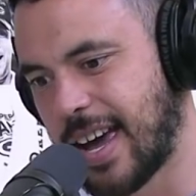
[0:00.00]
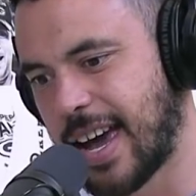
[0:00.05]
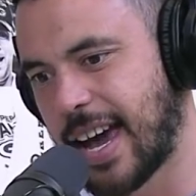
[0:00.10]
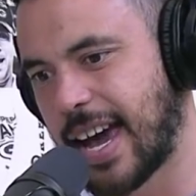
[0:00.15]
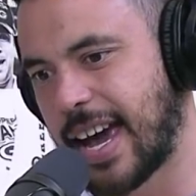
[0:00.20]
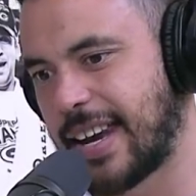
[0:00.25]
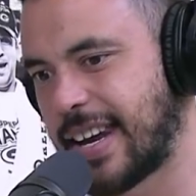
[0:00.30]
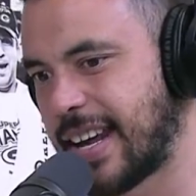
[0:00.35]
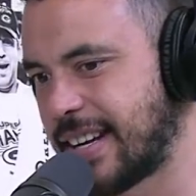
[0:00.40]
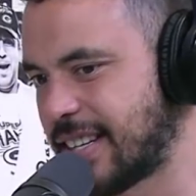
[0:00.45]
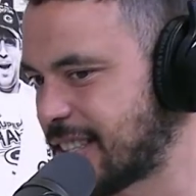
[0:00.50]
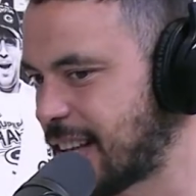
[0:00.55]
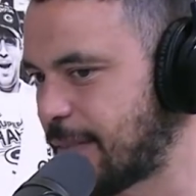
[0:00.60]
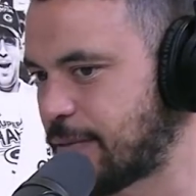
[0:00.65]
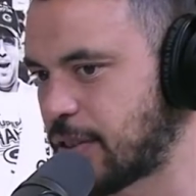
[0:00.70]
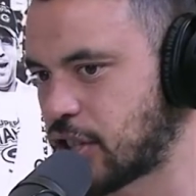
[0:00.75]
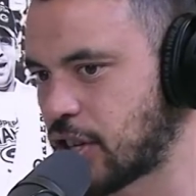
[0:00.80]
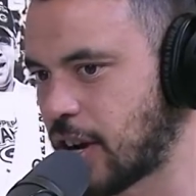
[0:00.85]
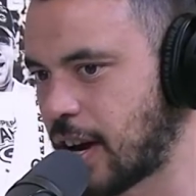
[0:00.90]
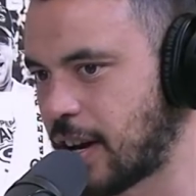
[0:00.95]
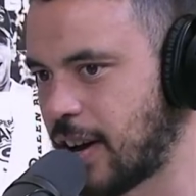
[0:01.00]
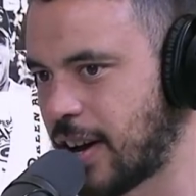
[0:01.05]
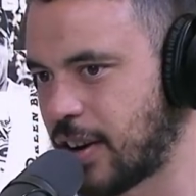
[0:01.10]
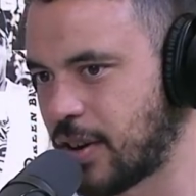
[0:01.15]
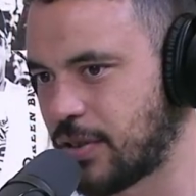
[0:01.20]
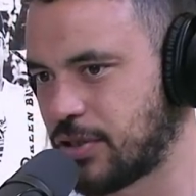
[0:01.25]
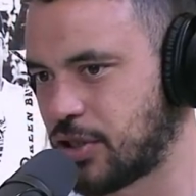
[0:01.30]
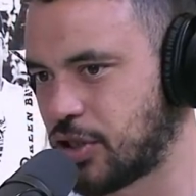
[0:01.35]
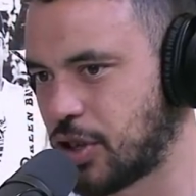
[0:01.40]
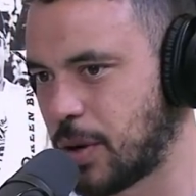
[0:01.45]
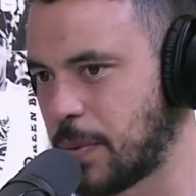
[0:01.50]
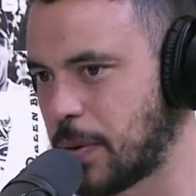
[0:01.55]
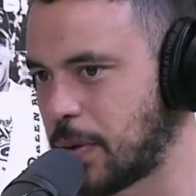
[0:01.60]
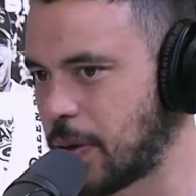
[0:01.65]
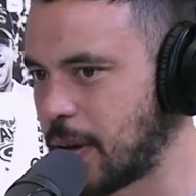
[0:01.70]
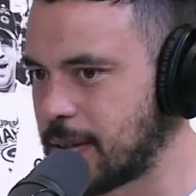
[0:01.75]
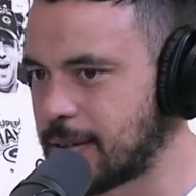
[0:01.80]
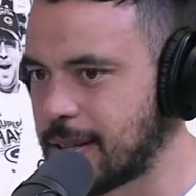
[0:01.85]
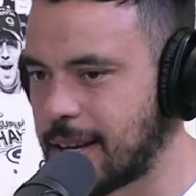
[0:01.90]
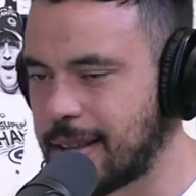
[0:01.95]
and they just love to shine light on stupid
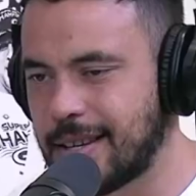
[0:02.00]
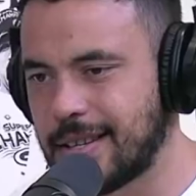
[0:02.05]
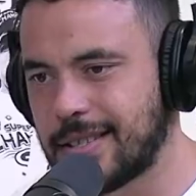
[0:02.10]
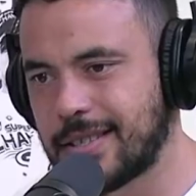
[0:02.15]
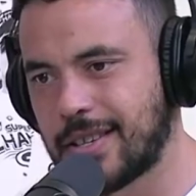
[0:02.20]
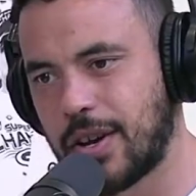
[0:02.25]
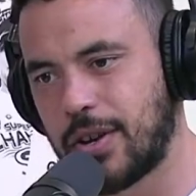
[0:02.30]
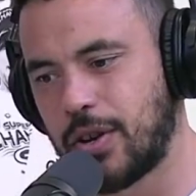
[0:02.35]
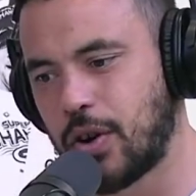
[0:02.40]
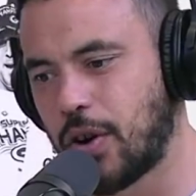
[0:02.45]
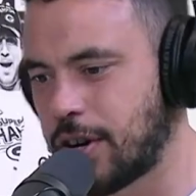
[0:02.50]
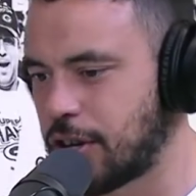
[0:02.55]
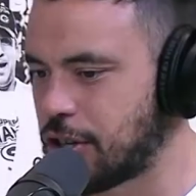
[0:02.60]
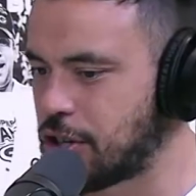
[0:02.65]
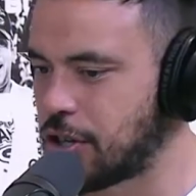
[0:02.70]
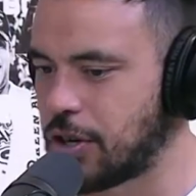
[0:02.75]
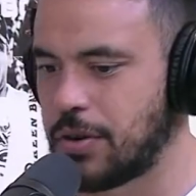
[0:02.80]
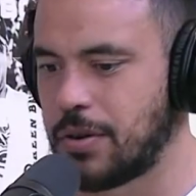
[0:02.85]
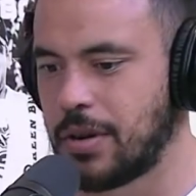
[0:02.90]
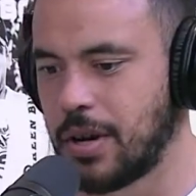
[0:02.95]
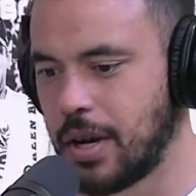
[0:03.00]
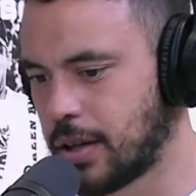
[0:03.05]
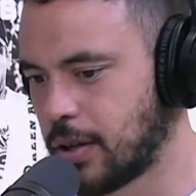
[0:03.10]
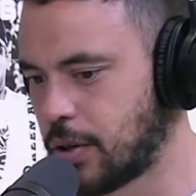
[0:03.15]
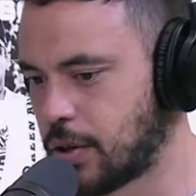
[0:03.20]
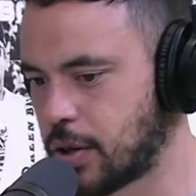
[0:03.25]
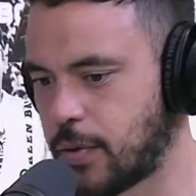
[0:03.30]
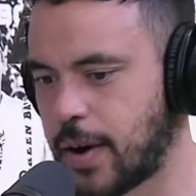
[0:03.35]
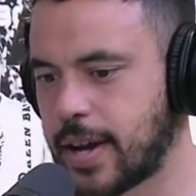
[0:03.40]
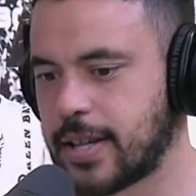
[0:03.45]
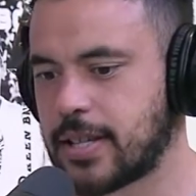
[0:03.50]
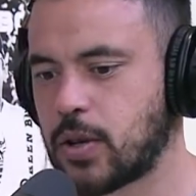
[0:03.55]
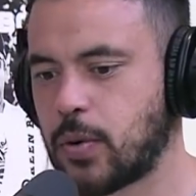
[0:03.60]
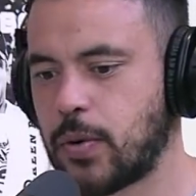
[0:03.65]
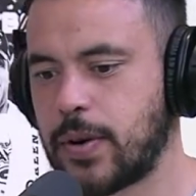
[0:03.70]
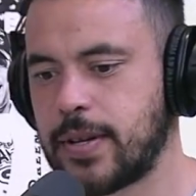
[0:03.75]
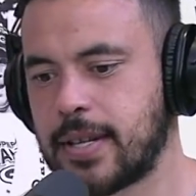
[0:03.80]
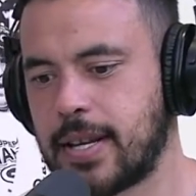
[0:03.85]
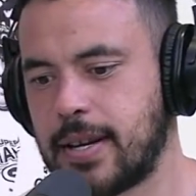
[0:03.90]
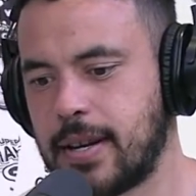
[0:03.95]
things like this. So non-issue, a lot of great
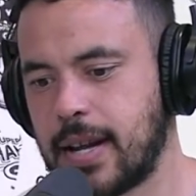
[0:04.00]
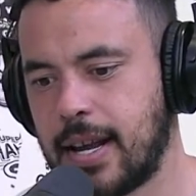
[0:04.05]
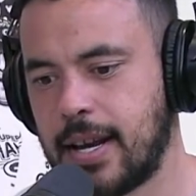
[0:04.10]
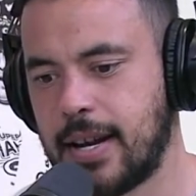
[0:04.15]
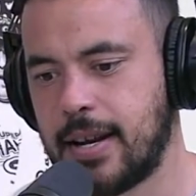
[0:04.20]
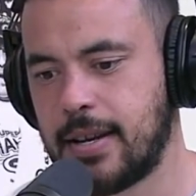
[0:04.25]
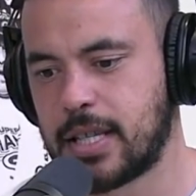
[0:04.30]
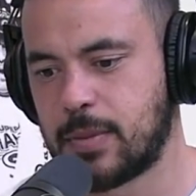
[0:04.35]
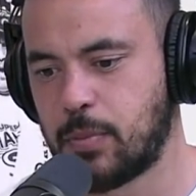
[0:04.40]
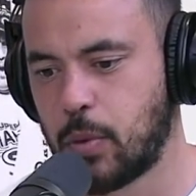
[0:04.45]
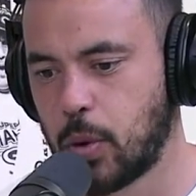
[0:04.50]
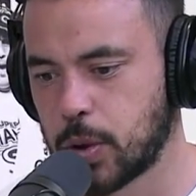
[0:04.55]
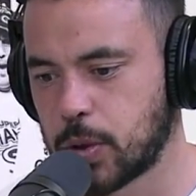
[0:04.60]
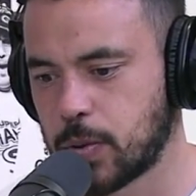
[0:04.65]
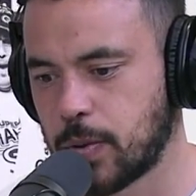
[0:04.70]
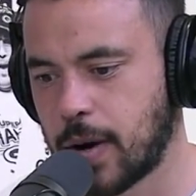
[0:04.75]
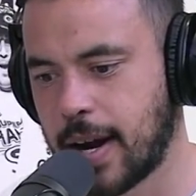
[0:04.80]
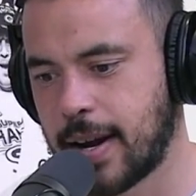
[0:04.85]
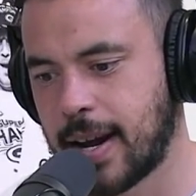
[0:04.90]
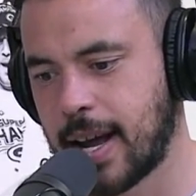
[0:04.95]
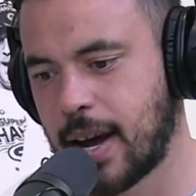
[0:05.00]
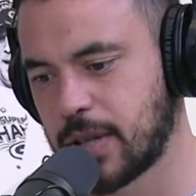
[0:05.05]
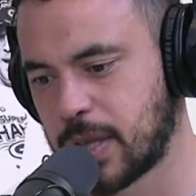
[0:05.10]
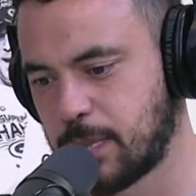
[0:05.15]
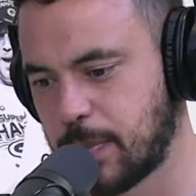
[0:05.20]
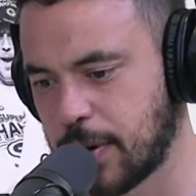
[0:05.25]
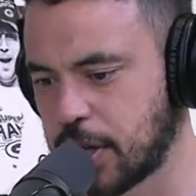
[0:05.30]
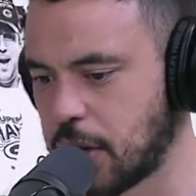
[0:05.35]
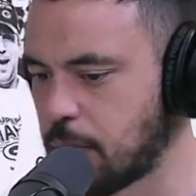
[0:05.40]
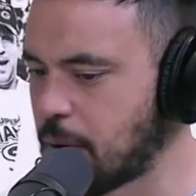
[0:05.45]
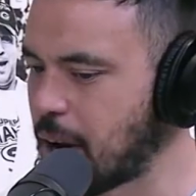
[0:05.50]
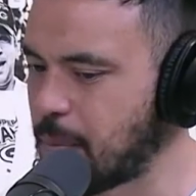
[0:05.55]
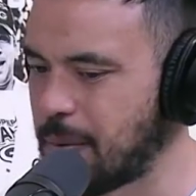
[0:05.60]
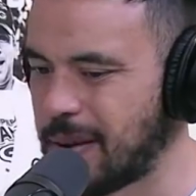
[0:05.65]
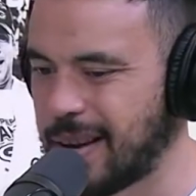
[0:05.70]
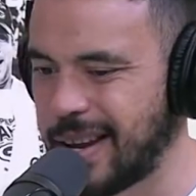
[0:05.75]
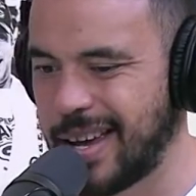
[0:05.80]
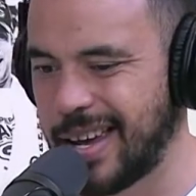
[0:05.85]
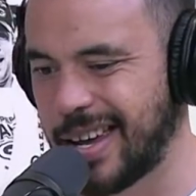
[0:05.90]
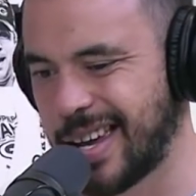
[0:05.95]
stories in sports right now, and especially rugby
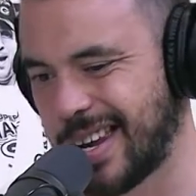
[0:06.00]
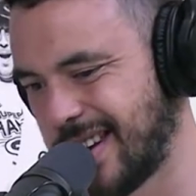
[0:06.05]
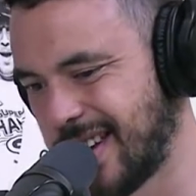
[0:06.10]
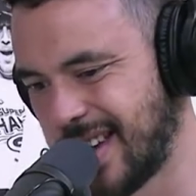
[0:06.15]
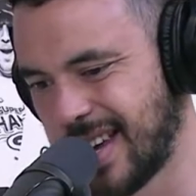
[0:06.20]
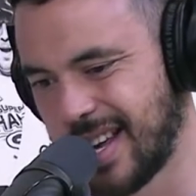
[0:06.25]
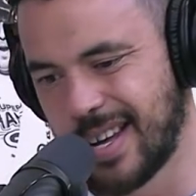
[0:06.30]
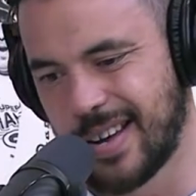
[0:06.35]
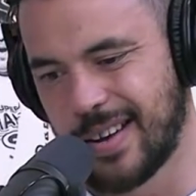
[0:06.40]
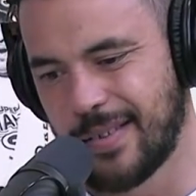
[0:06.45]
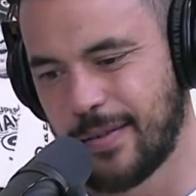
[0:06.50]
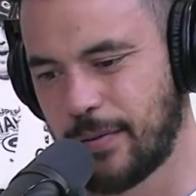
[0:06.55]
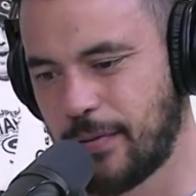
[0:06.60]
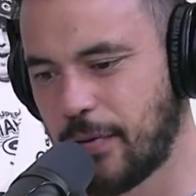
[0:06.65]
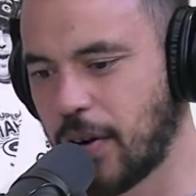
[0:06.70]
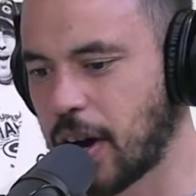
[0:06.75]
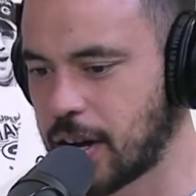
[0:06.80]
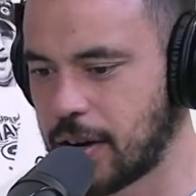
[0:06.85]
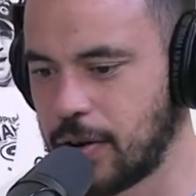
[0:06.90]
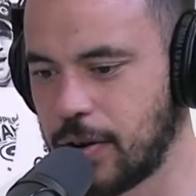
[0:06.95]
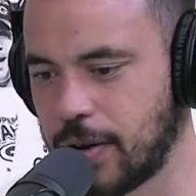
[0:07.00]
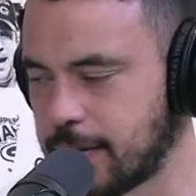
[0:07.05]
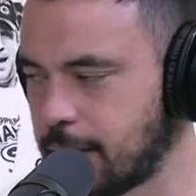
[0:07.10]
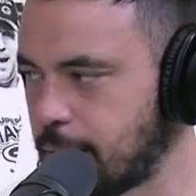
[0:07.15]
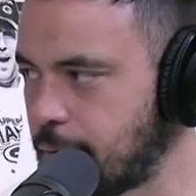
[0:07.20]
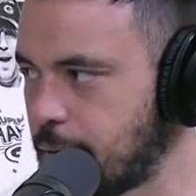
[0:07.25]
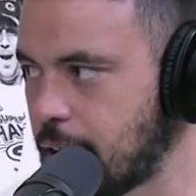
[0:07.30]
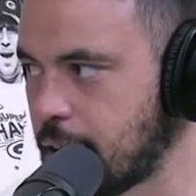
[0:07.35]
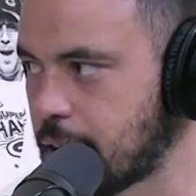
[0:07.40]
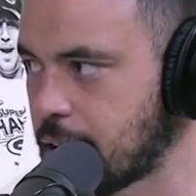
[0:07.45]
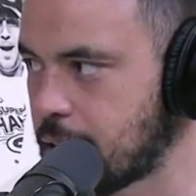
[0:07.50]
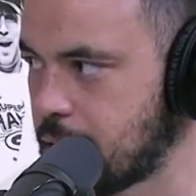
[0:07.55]
league. And fucking who gives a fuck?